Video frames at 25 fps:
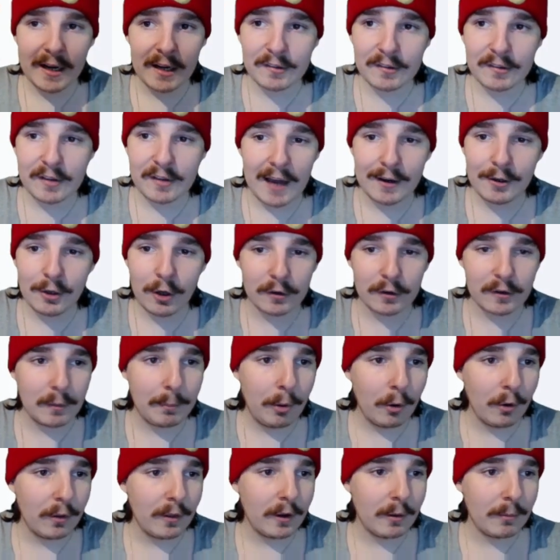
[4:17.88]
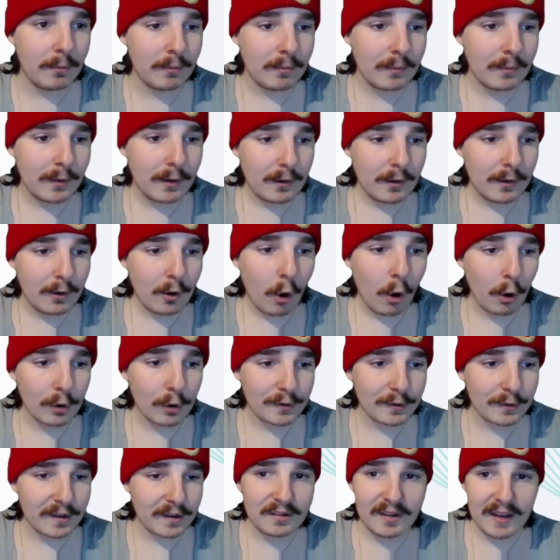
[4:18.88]
hard not to put them, or
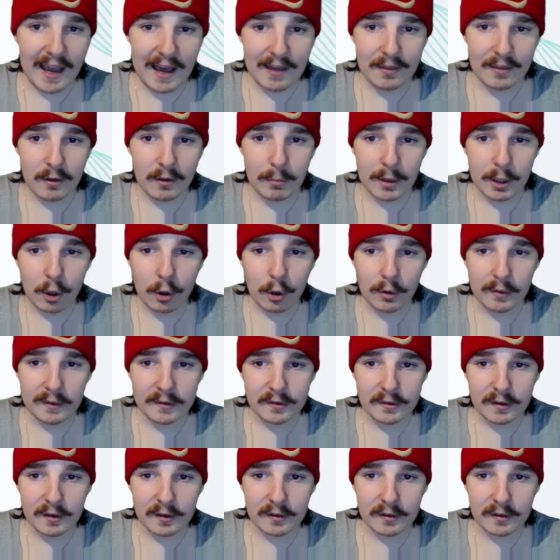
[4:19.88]
to doubt them at all, is it?